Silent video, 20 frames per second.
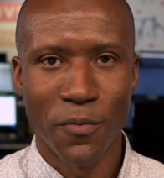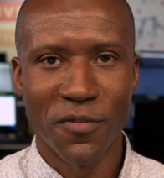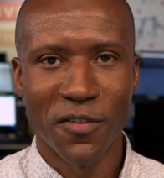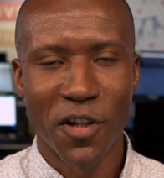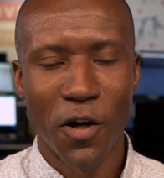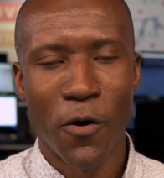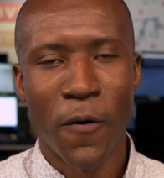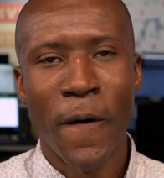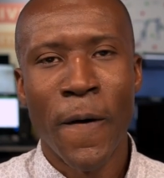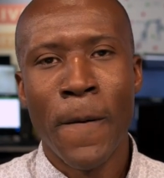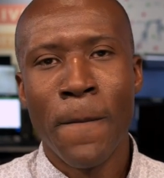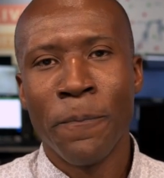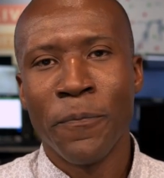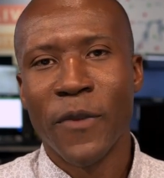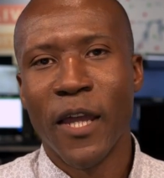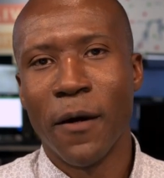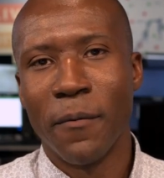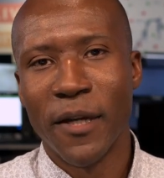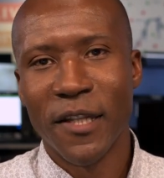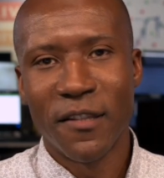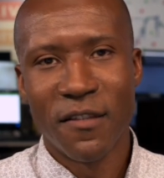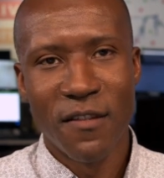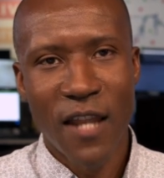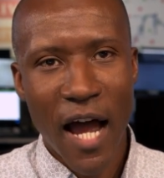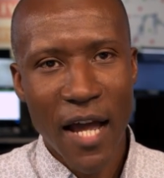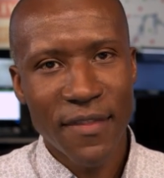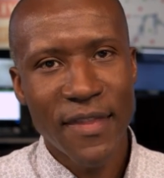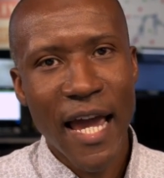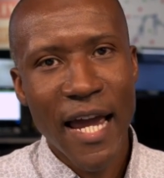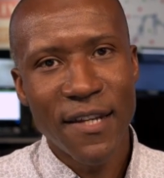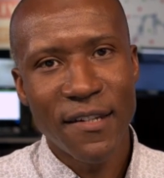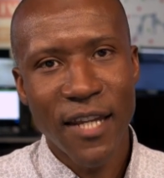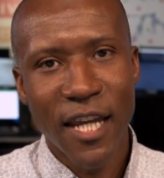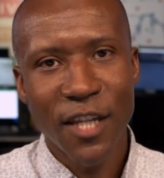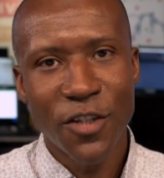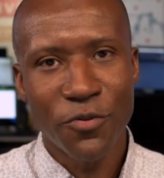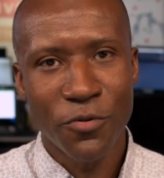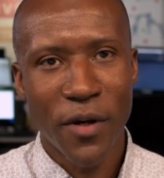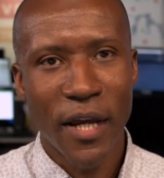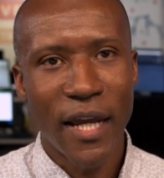So um, it's not that day
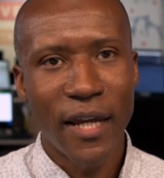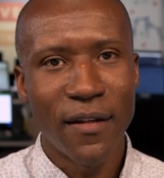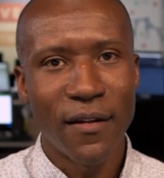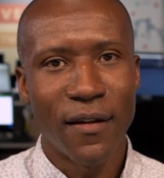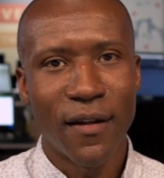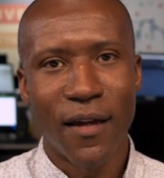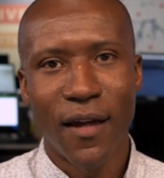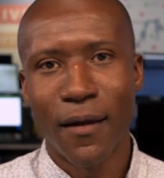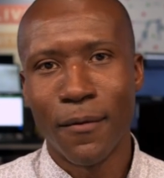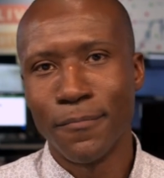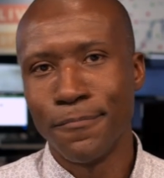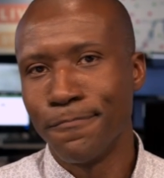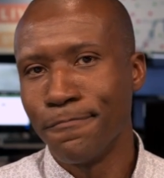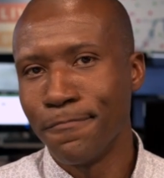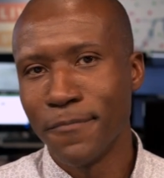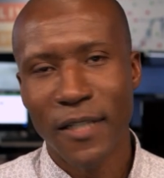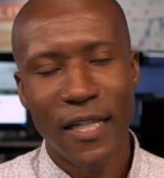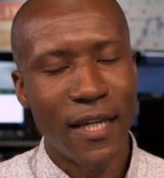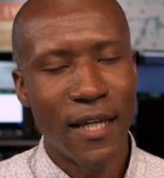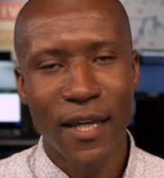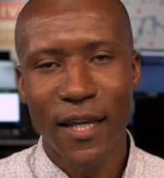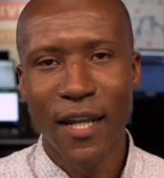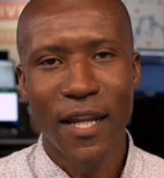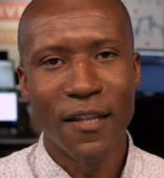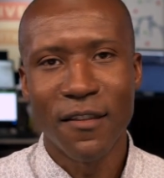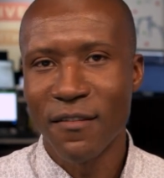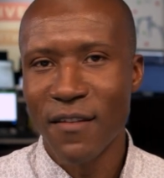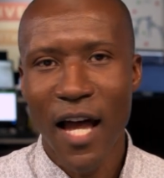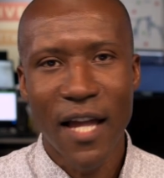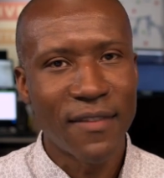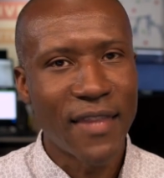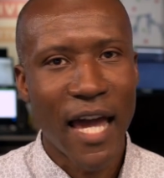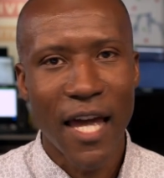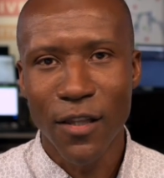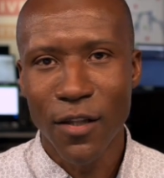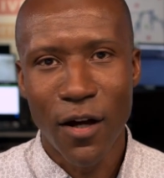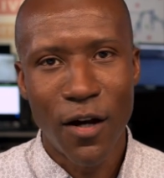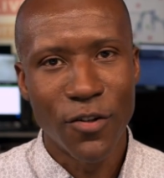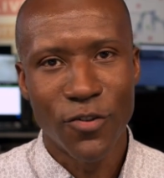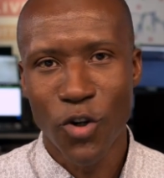trade, um, and it's not that
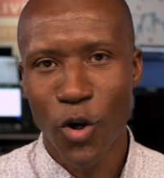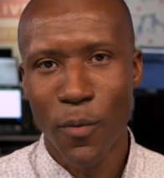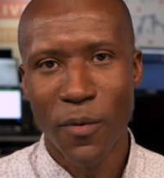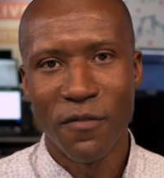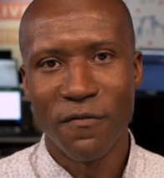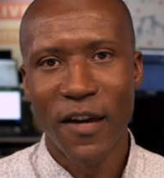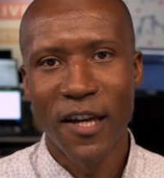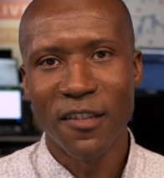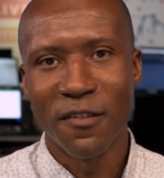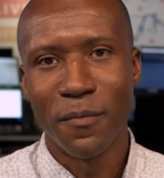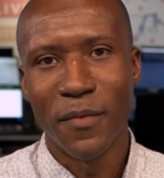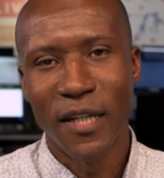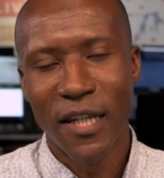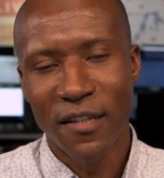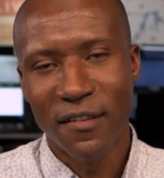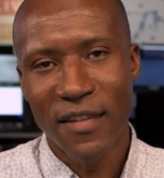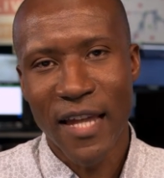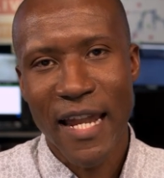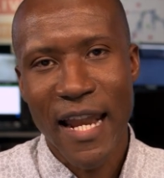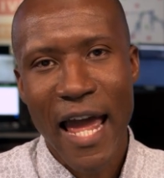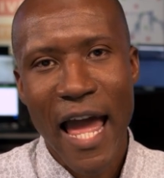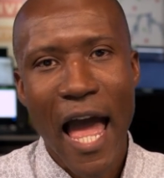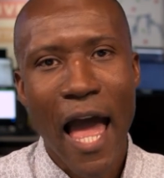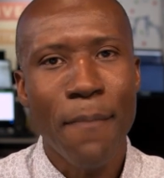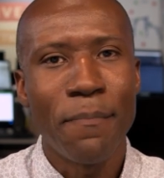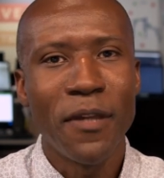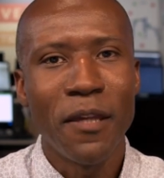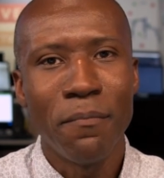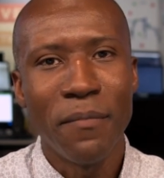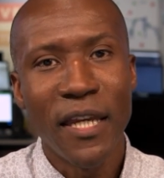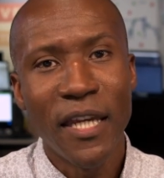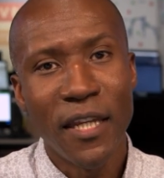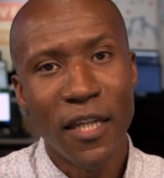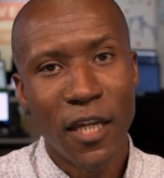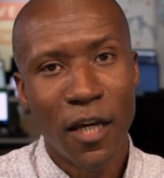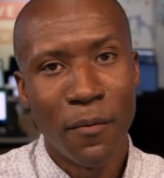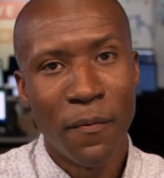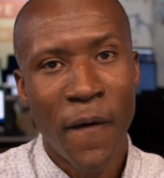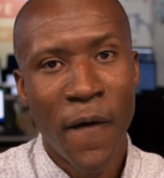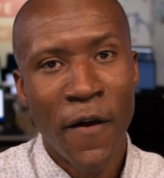long term investment. It's that happy
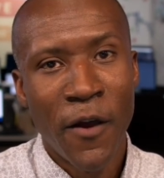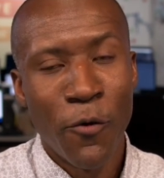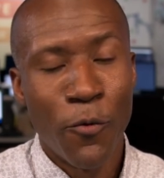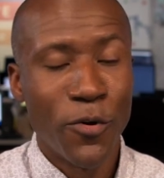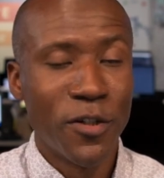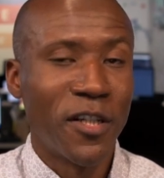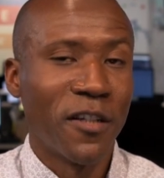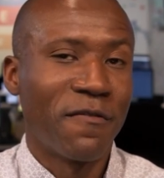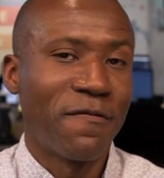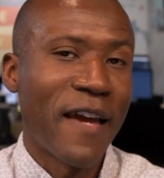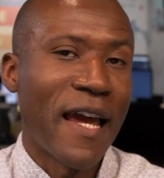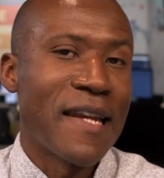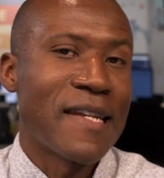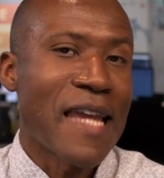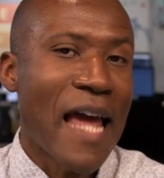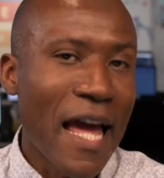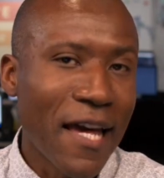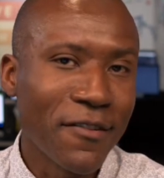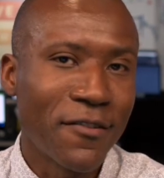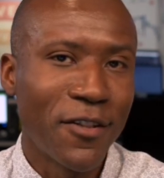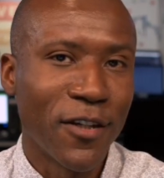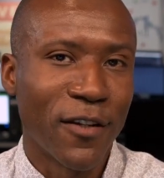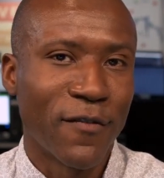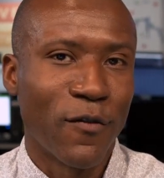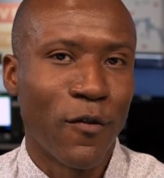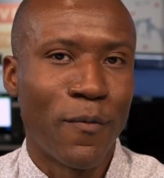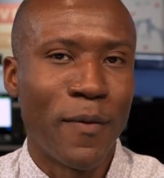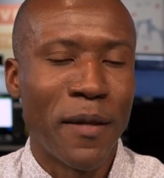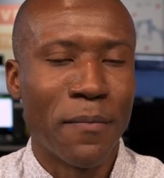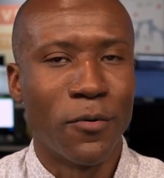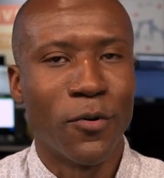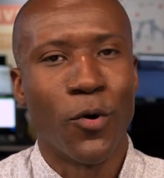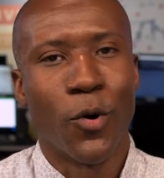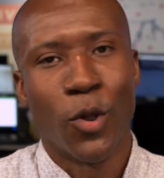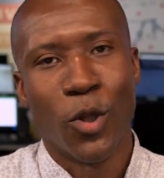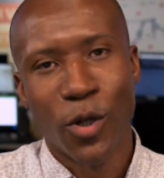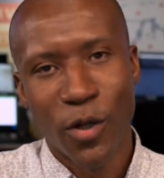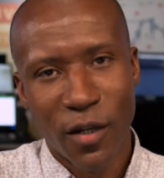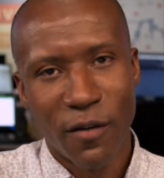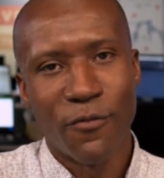medium, which is fantastic for people who are
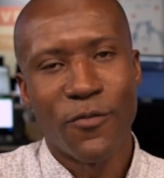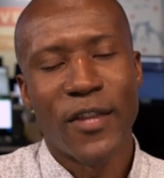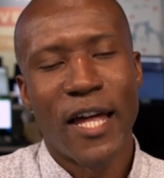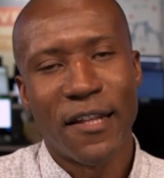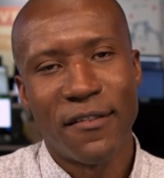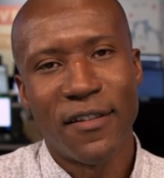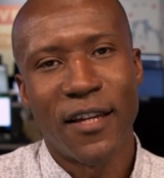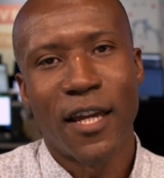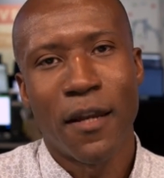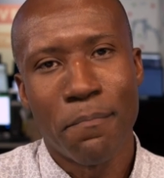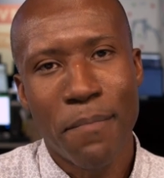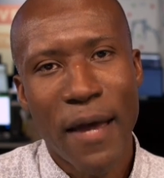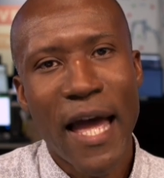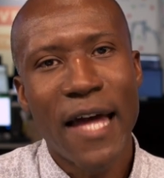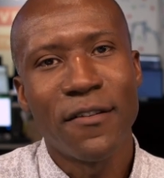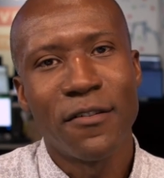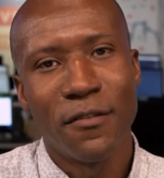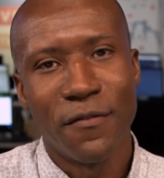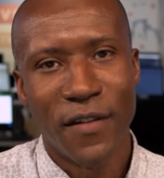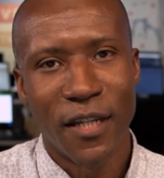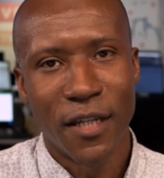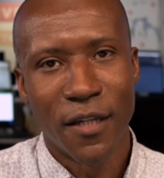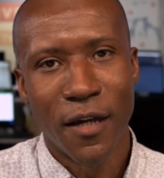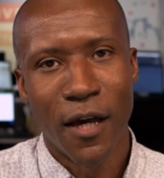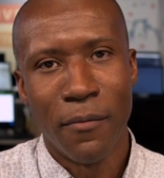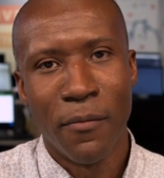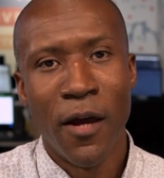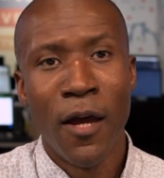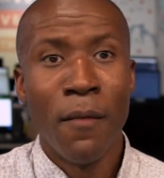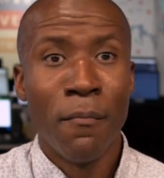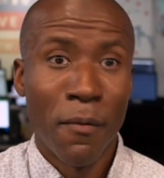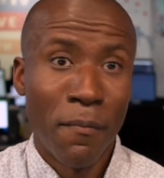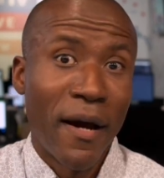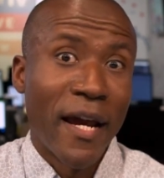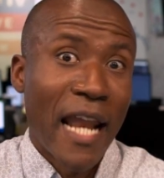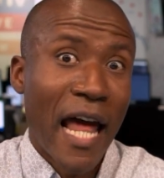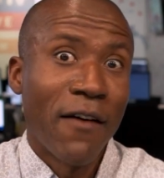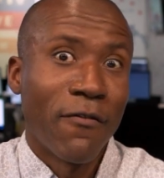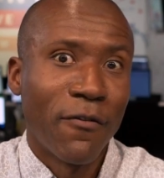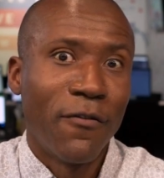looking for that second passive income but
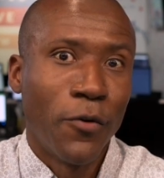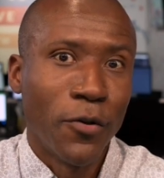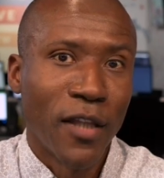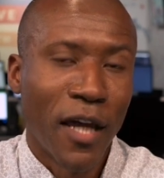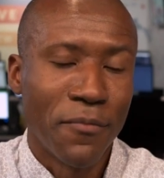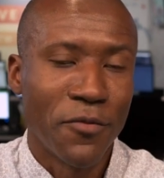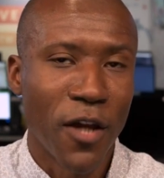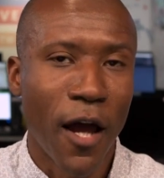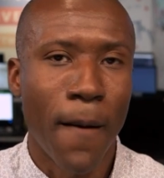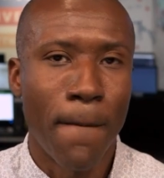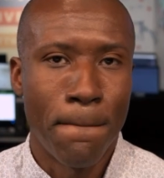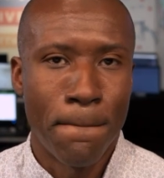might have a full time job.